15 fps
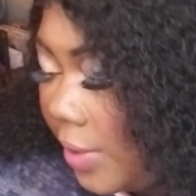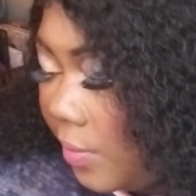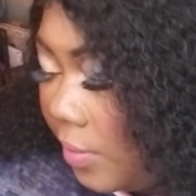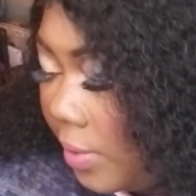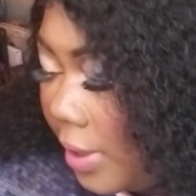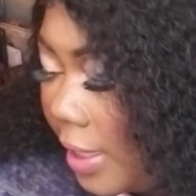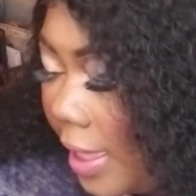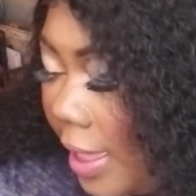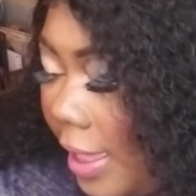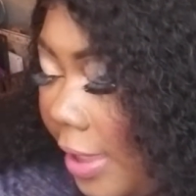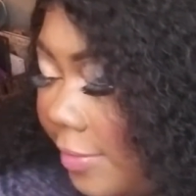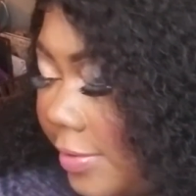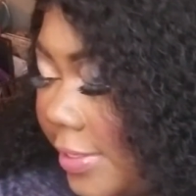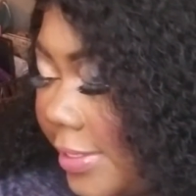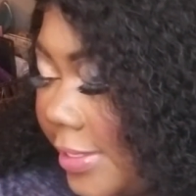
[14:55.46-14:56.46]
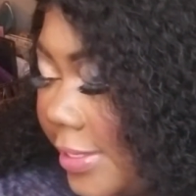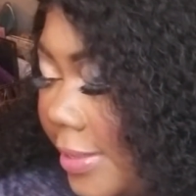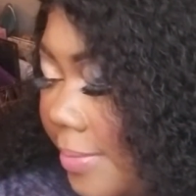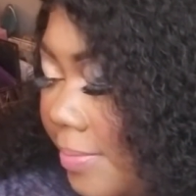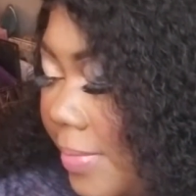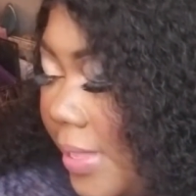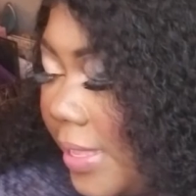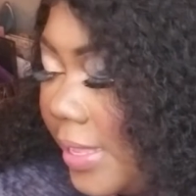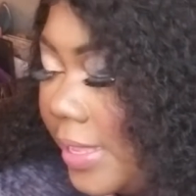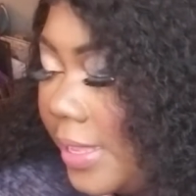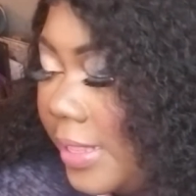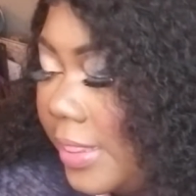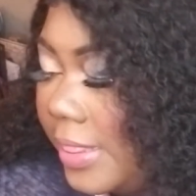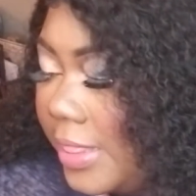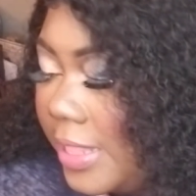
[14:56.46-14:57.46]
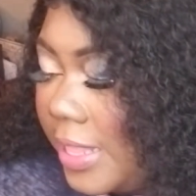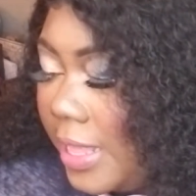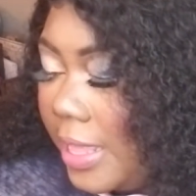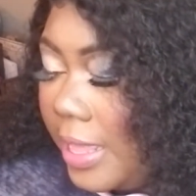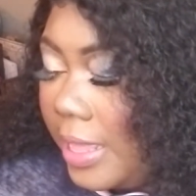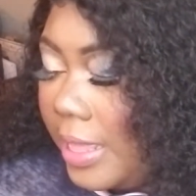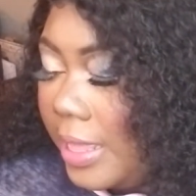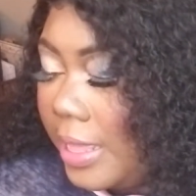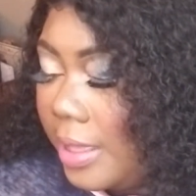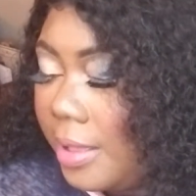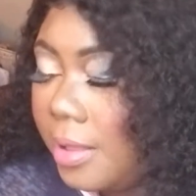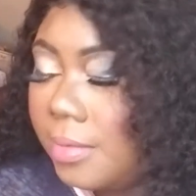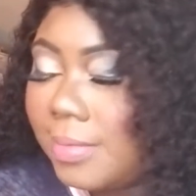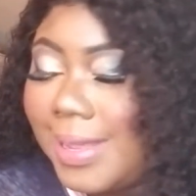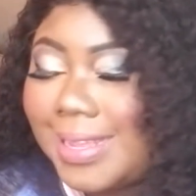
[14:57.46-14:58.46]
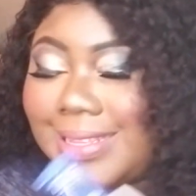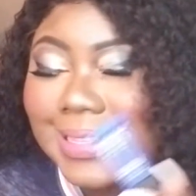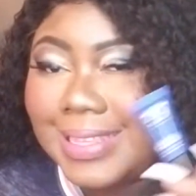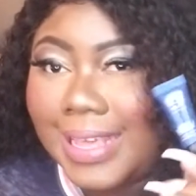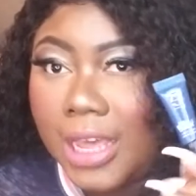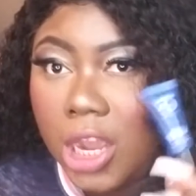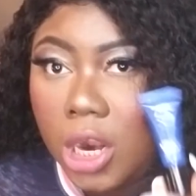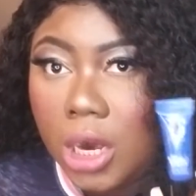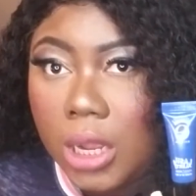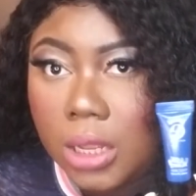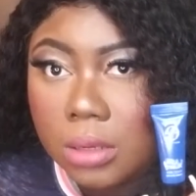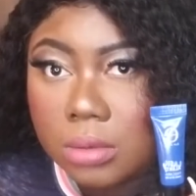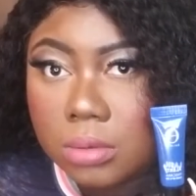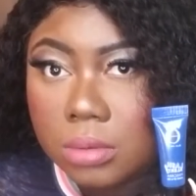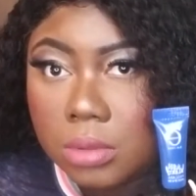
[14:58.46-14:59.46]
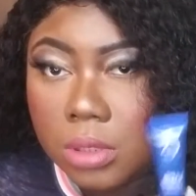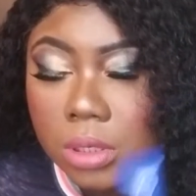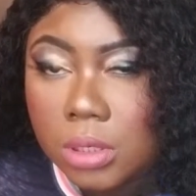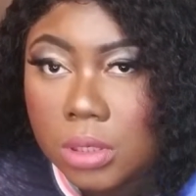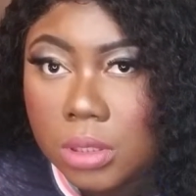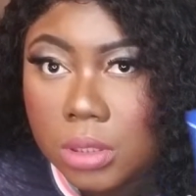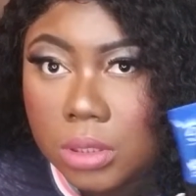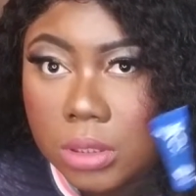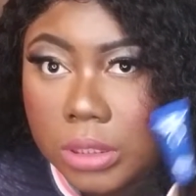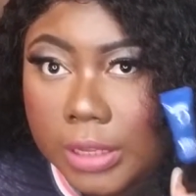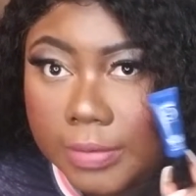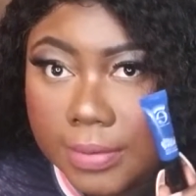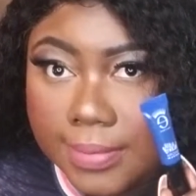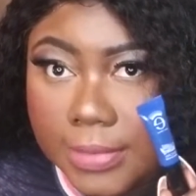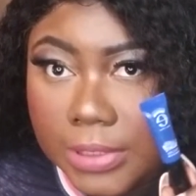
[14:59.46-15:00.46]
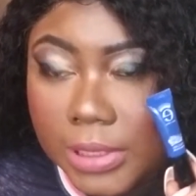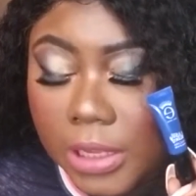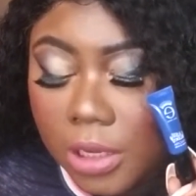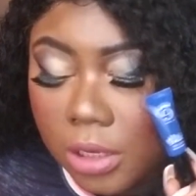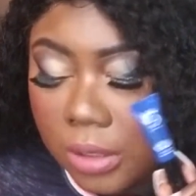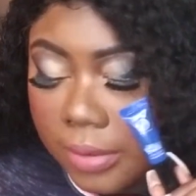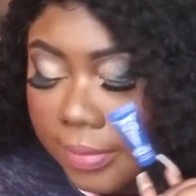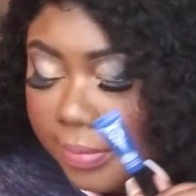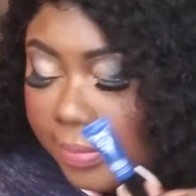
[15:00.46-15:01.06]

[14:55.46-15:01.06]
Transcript: would have to be the mascara. Love mascara.